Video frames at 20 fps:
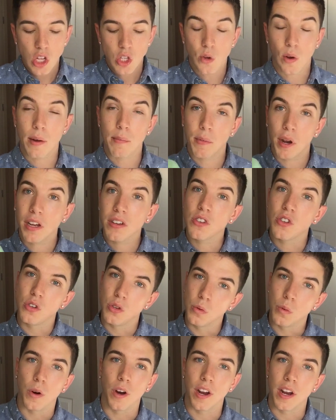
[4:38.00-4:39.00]
so I'm not
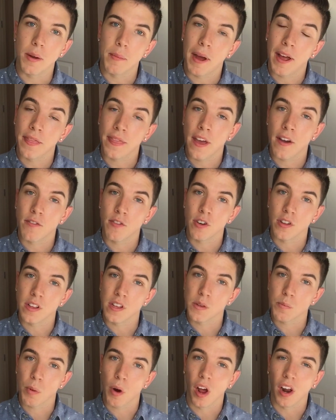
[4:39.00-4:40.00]
too worried about that for
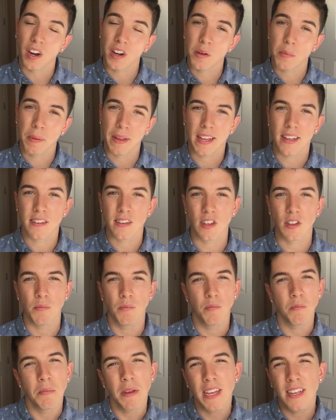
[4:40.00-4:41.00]
this product because it
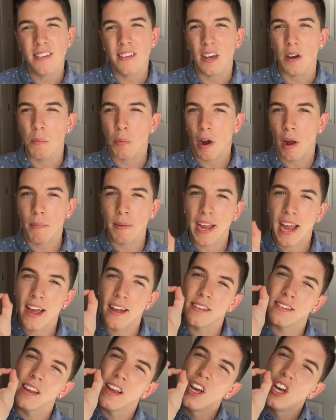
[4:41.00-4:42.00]
means that it probably
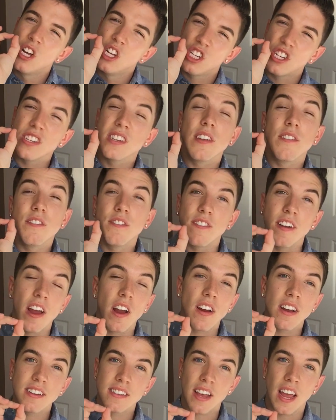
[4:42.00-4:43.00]
has just a
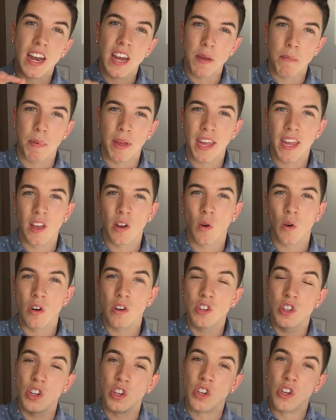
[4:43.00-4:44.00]
very tiny bit in
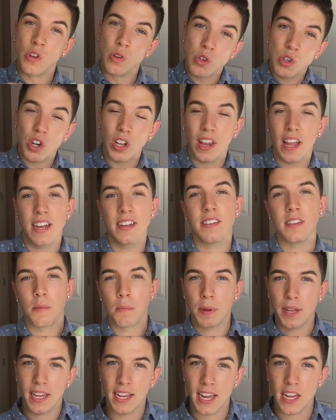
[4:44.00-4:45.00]
order to neutralize the
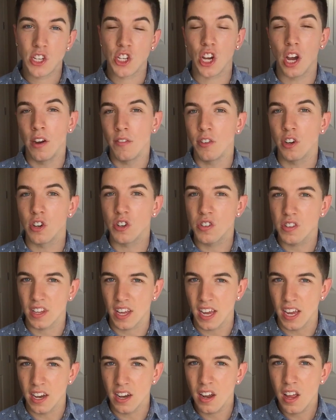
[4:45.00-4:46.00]
pH of your
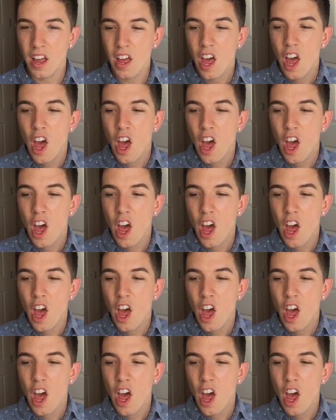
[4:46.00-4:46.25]
skin,